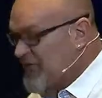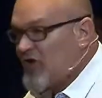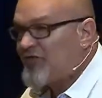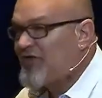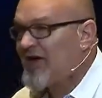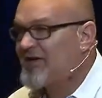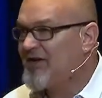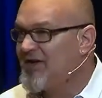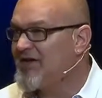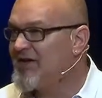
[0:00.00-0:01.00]
got that
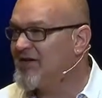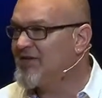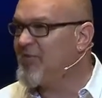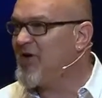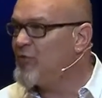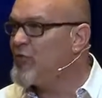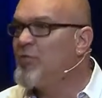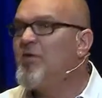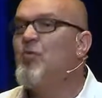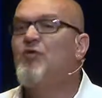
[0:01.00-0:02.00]
there, then people will
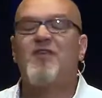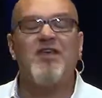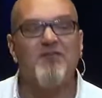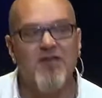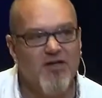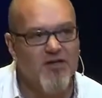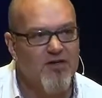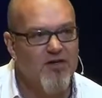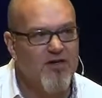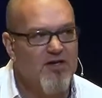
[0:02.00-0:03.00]
be more forgiving
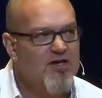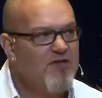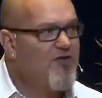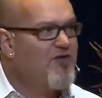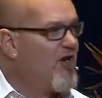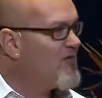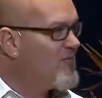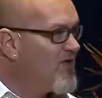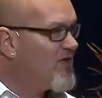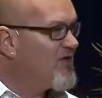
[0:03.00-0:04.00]
if you don't
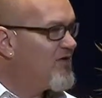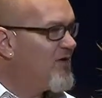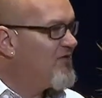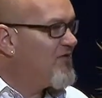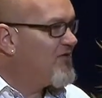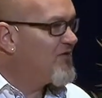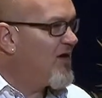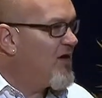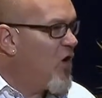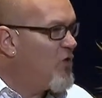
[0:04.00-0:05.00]
meet everything that
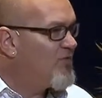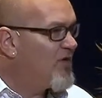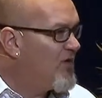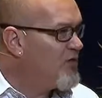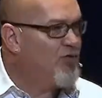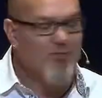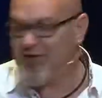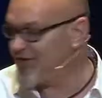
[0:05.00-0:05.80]
they hope that you would meet.